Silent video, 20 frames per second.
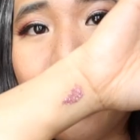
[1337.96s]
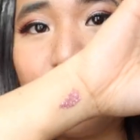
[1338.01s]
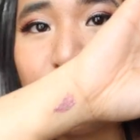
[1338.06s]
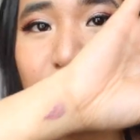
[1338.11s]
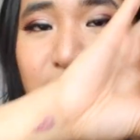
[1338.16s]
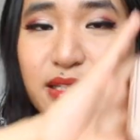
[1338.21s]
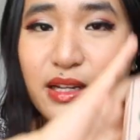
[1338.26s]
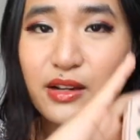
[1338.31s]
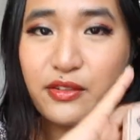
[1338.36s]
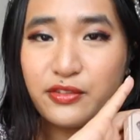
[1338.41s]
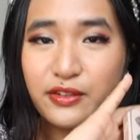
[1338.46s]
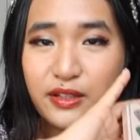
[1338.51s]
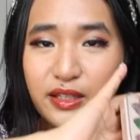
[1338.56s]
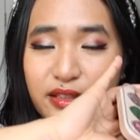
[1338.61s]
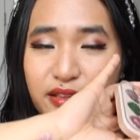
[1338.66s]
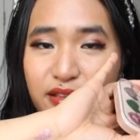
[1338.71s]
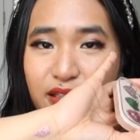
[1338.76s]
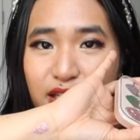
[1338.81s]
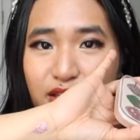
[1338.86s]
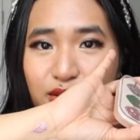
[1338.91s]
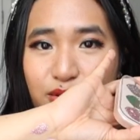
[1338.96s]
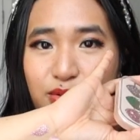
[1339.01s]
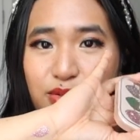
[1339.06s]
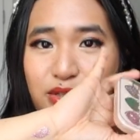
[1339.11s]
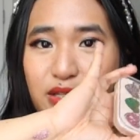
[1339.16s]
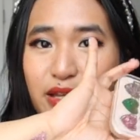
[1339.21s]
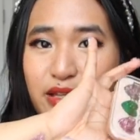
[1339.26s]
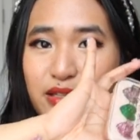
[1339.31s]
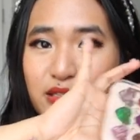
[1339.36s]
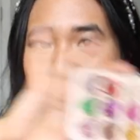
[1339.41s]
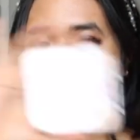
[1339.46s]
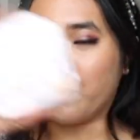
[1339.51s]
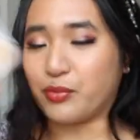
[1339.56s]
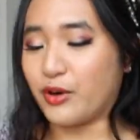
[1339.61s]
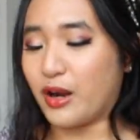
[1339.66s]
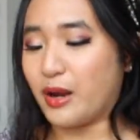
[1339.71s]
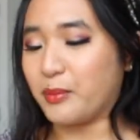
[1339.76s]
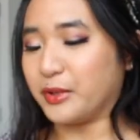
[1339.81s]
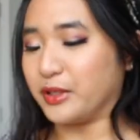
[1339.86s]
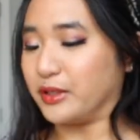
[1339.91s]
I would definitely use like some
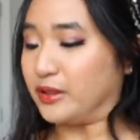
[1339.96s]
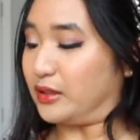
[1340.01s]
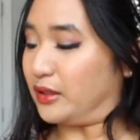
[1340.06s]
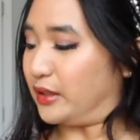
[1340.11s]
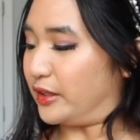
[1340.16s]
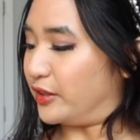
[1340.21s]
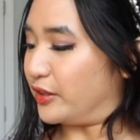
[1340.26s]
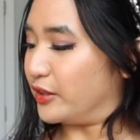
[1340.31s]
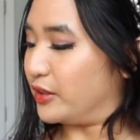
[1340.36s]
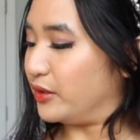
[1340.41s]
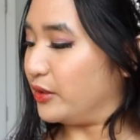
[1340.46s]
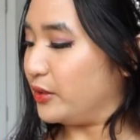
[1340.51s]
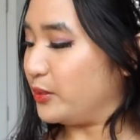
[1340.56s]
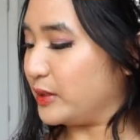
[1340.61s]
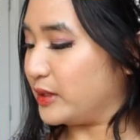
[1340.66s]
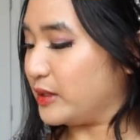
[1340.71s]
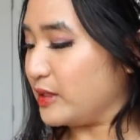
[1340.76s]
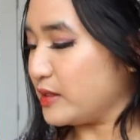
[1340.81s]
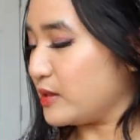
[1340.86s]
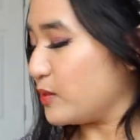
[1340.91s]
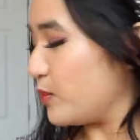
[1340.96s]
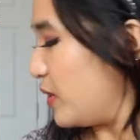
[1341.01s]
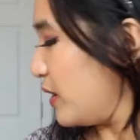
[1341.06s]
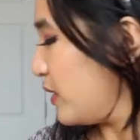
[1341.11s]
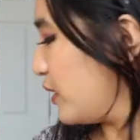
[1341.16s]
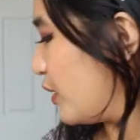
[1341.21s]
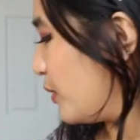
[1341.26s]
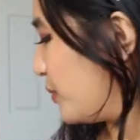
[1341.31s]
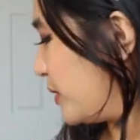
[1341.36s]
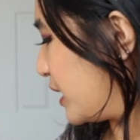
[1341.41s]
proper glitter glue with this one though,